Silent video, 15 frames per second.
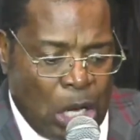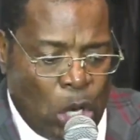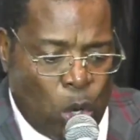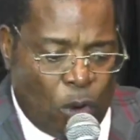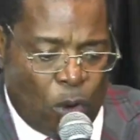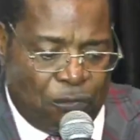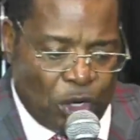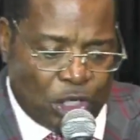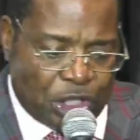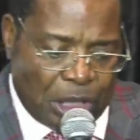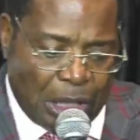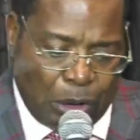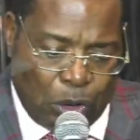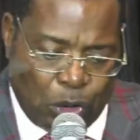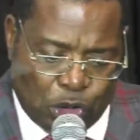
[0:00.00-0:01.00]
of which the
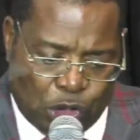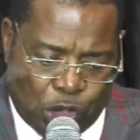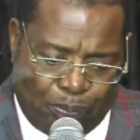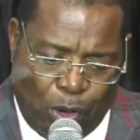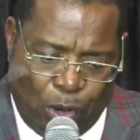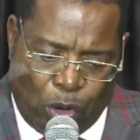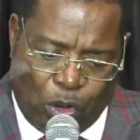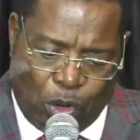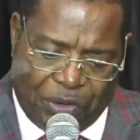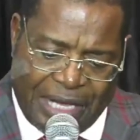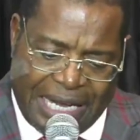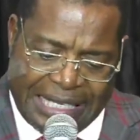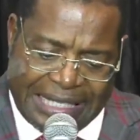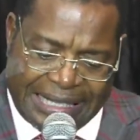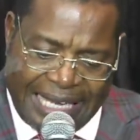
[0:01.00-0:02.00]
Lord spoke on
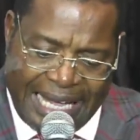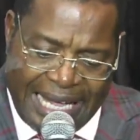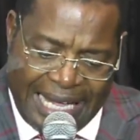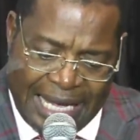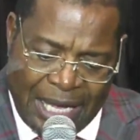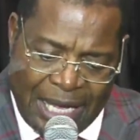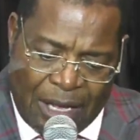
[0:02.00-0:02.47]
that day.